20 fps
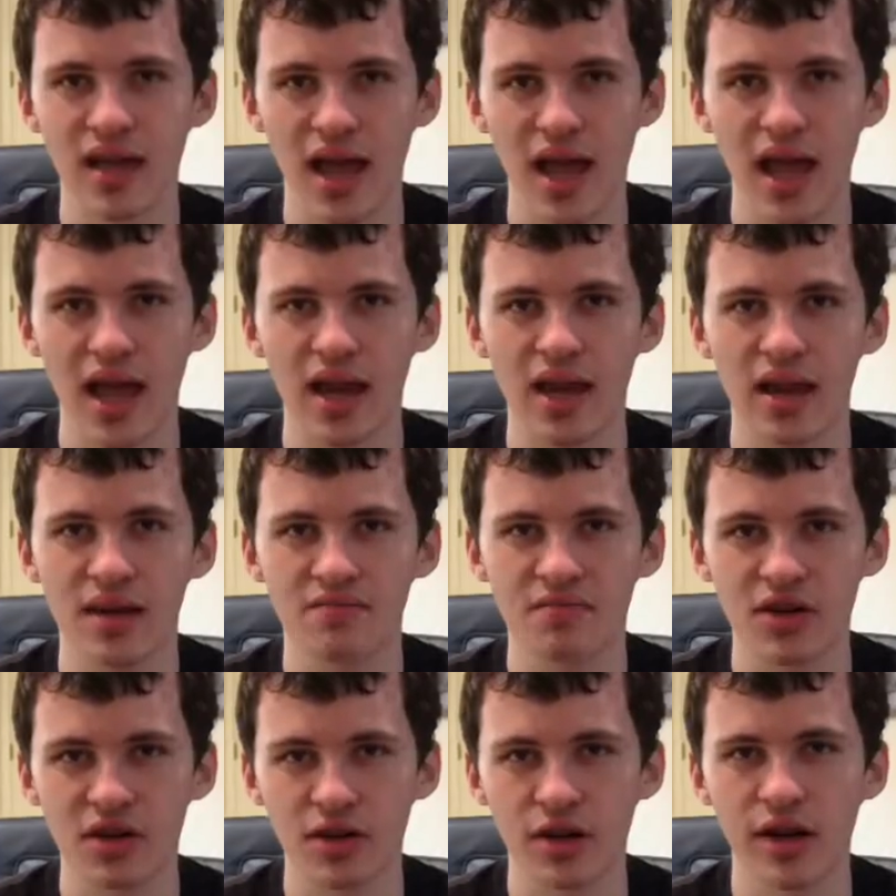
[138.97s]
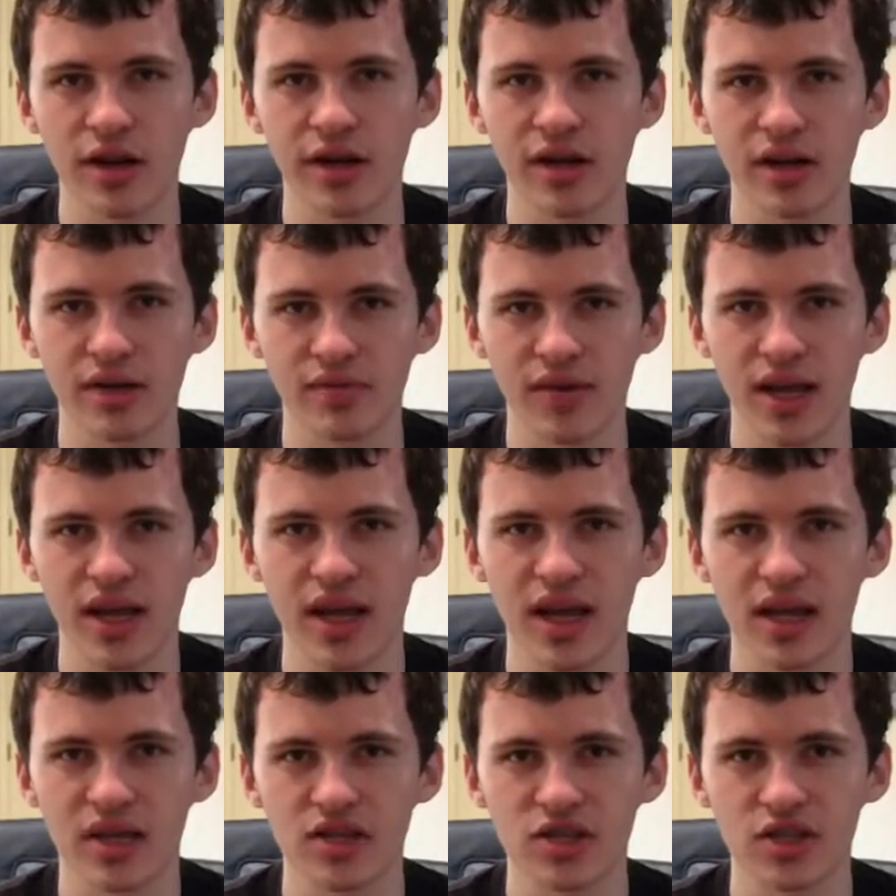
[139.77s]
And I figured I'd need a
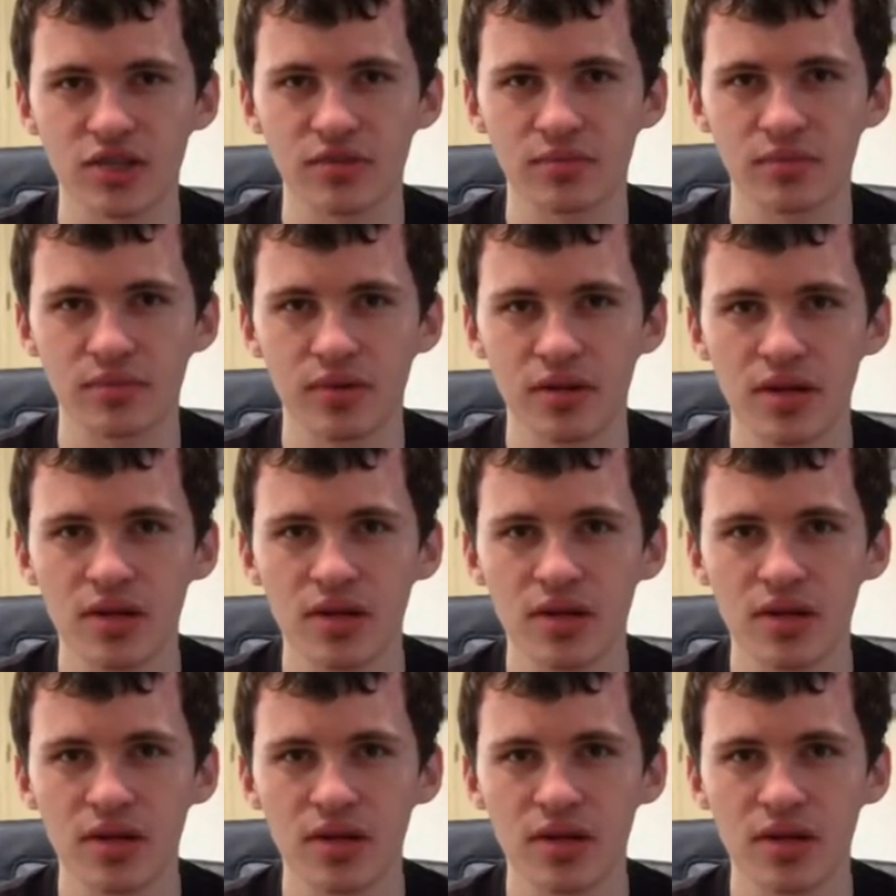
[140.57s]
vacation.